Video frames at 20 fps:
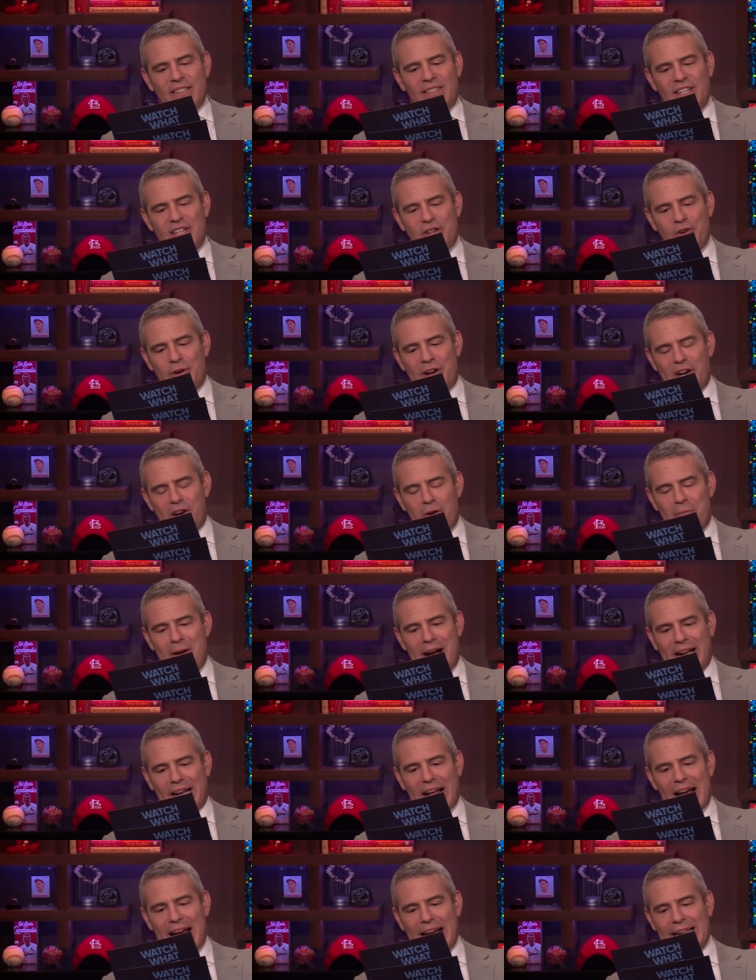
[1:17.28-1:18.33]
did you hear
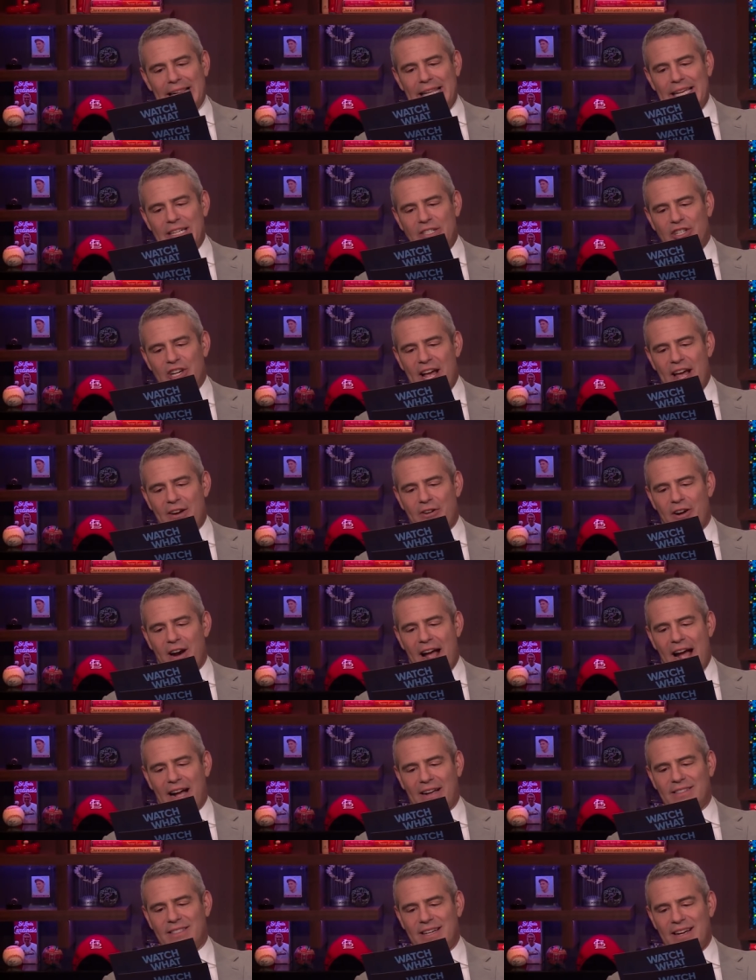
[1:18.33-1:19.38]
about Kylie Jenner
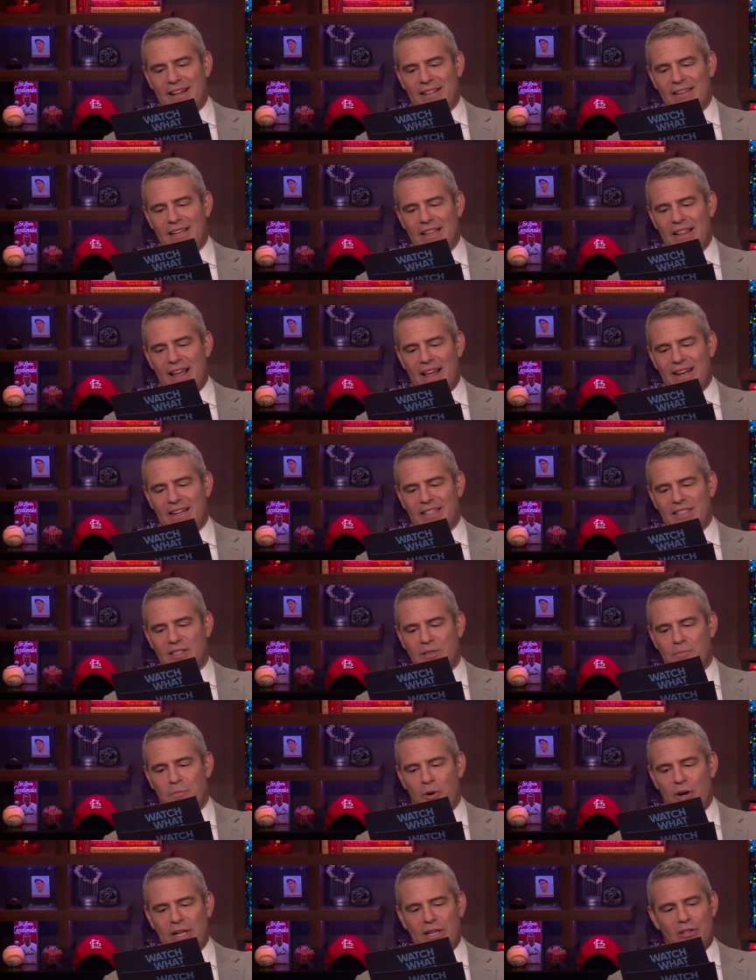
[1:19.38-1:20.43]
accidentally letting a
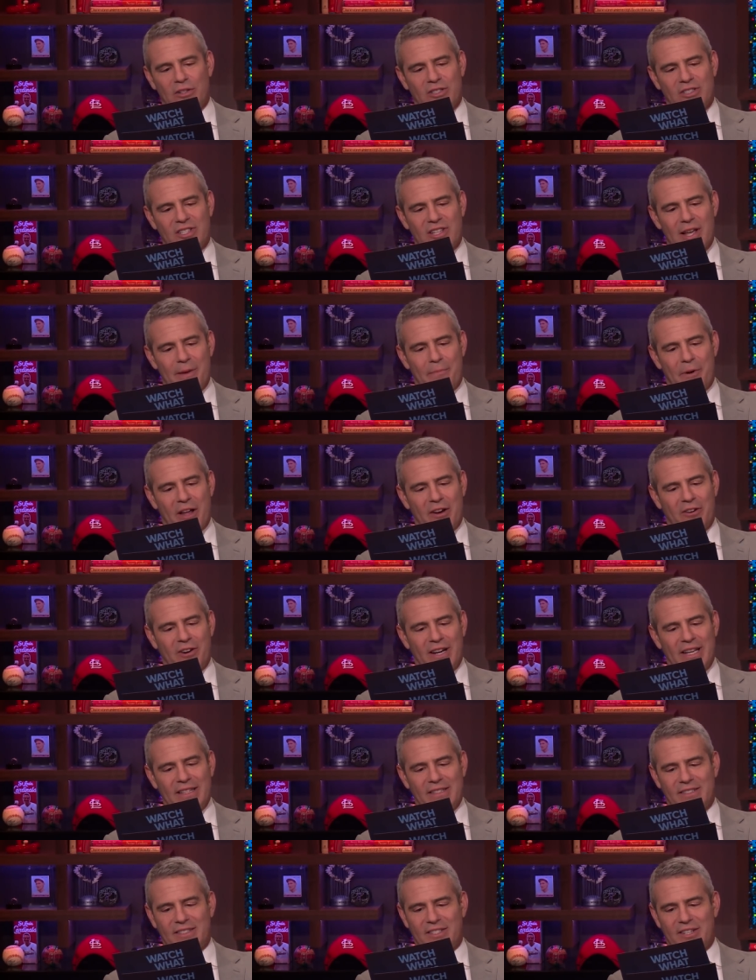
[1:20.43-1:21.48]
spoiler slip on her
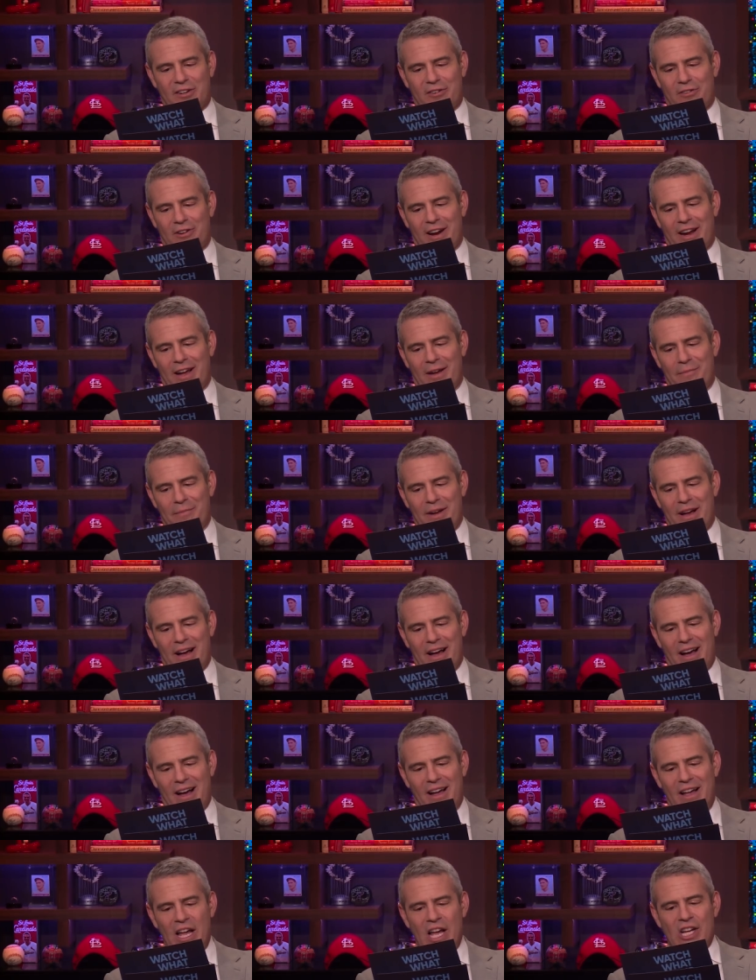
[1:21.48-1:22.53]

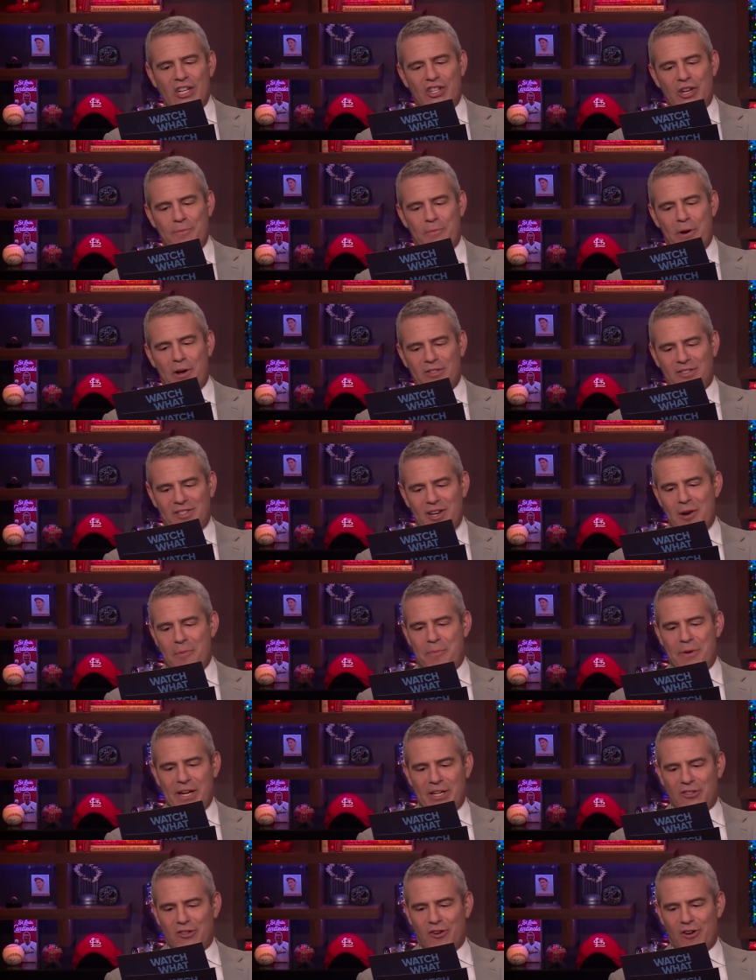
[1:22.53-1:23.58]
Instagram? She posted a
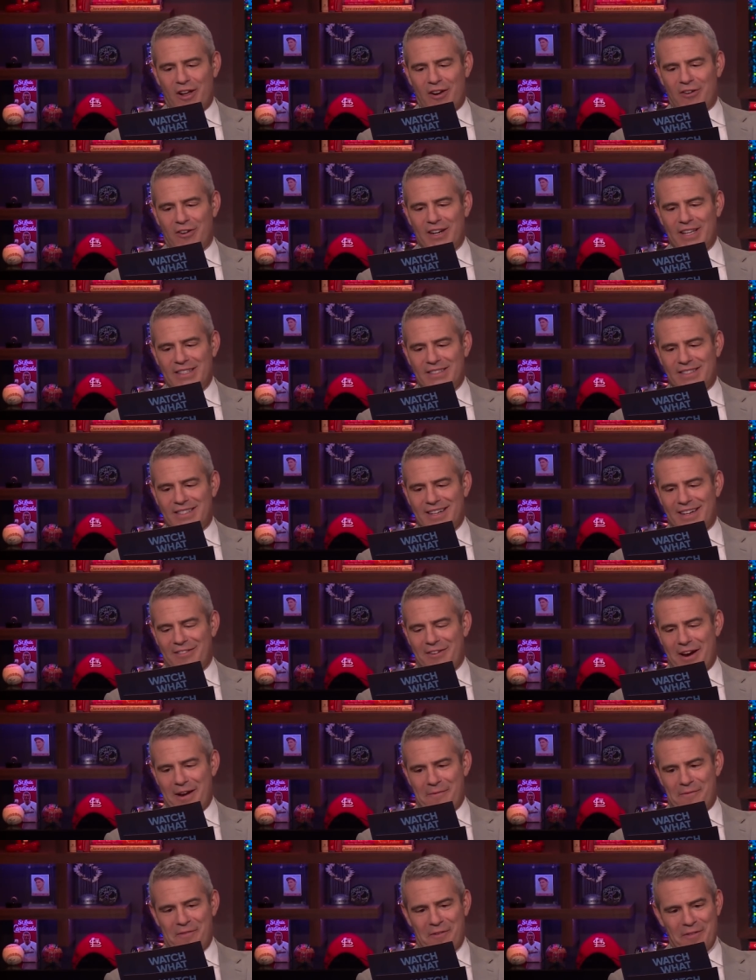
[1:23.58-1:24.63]
picture on her
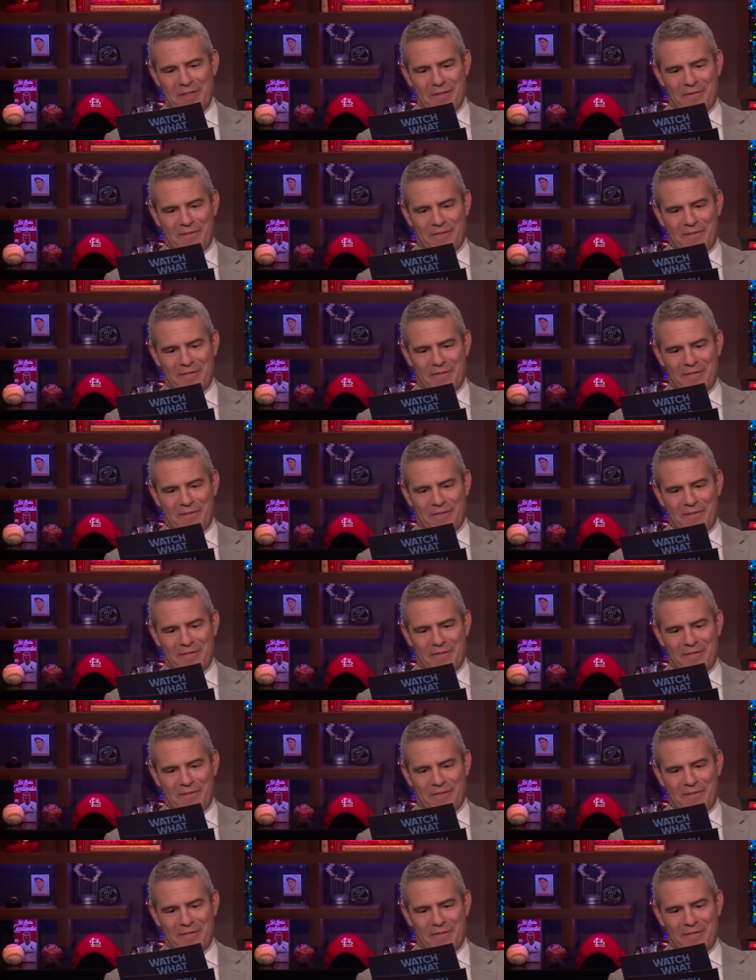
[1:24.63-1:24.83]
Instagram from the